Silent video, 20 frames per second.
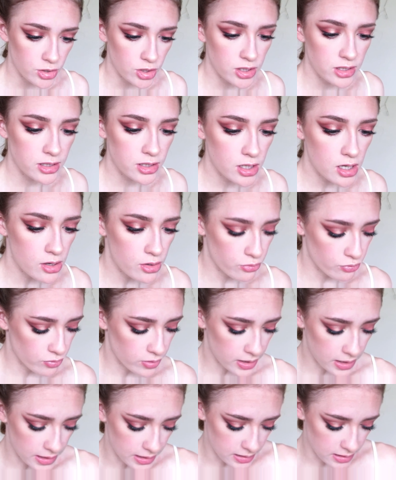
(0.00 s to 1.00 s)
Just to
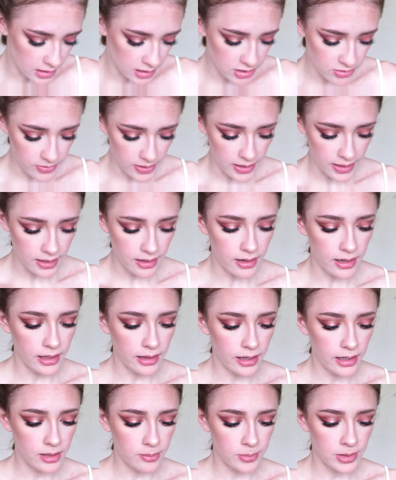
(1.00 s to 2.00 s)
really intensify that
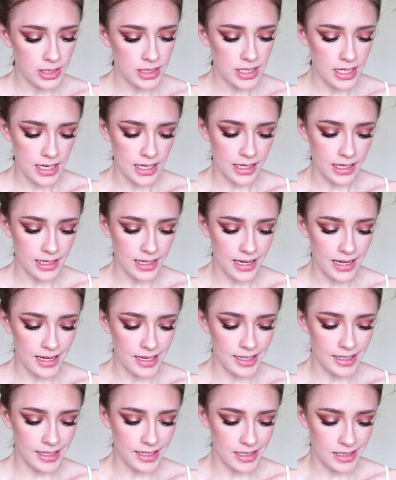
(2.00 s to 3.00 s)
highlight, I'm going to take
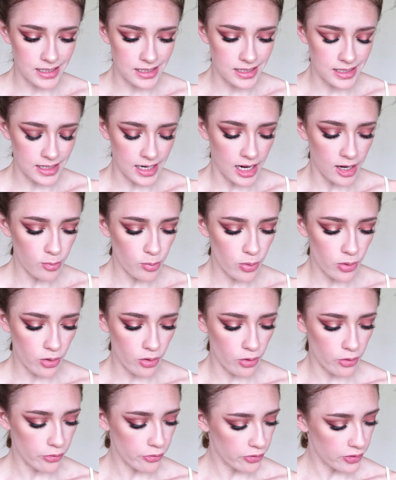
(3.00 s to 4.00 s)
a dab
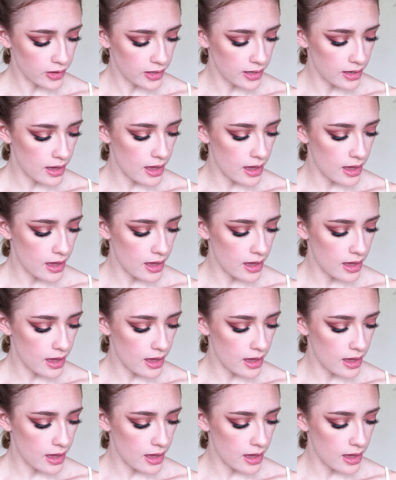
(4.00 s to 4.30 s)
of the